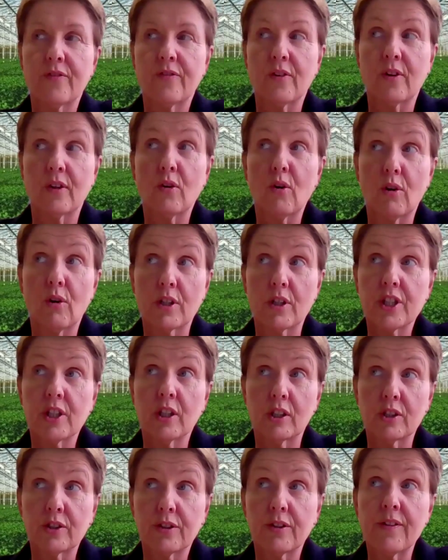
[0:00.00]
for
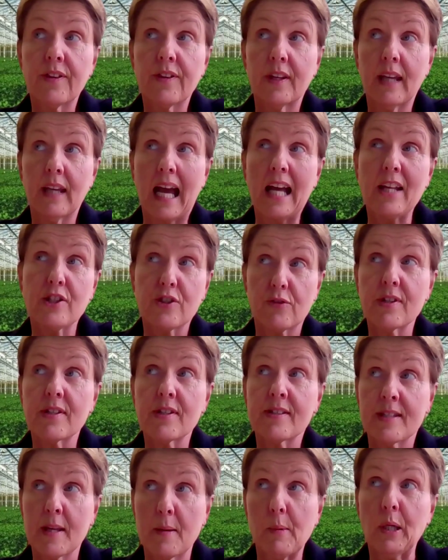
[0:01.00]
horticulture, the answer
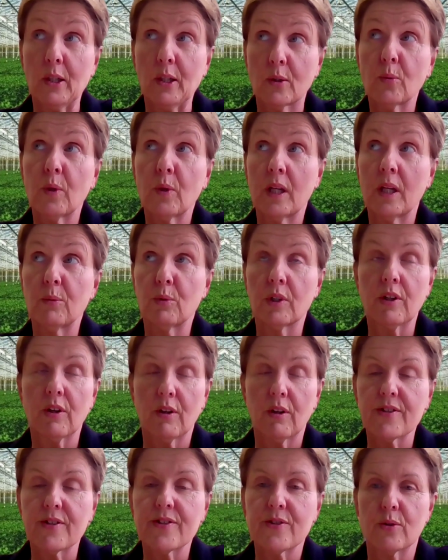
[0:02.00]
is similar. We would
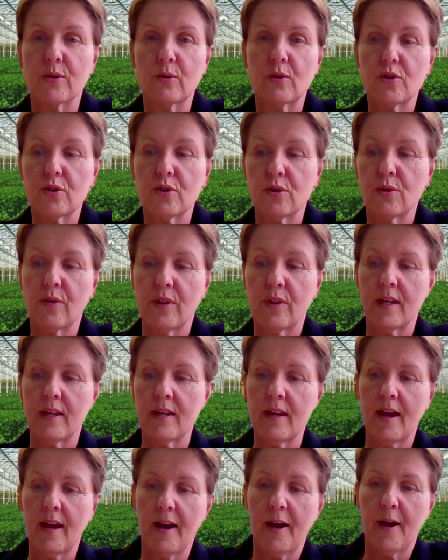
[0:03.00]
also do
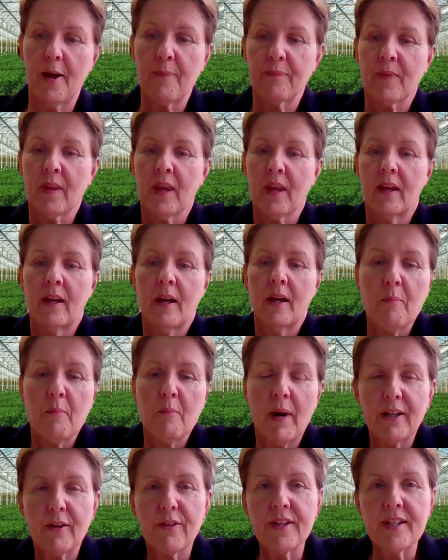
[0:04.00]
the
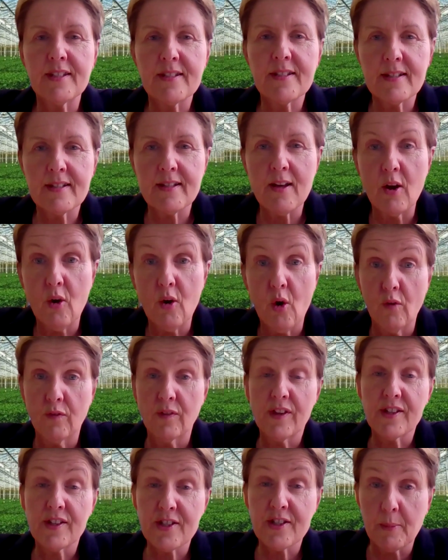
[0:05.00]
minor thesis
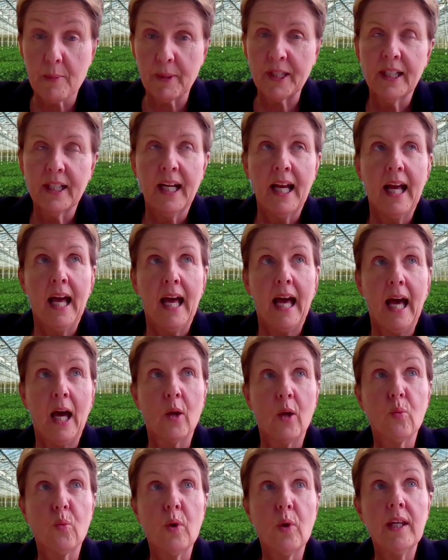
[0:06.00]
over the summer,
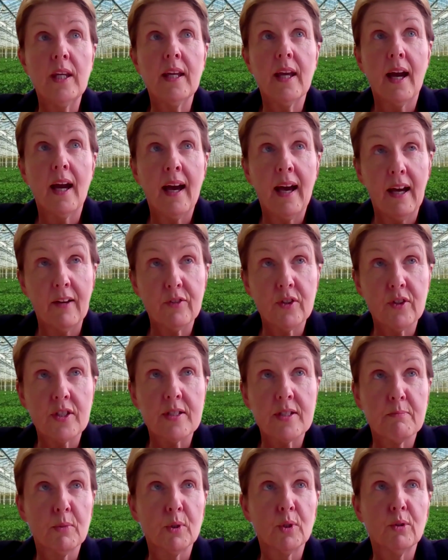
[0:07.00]
and we
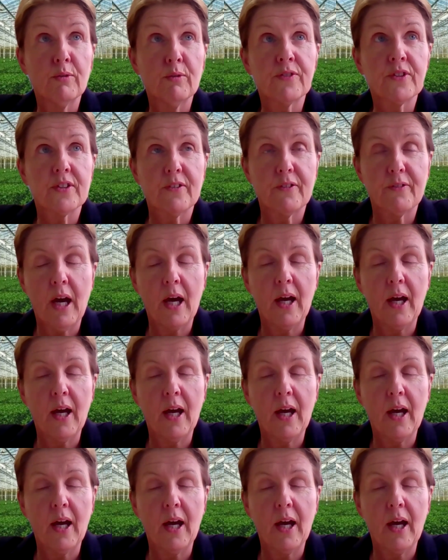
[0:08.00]
haven't moved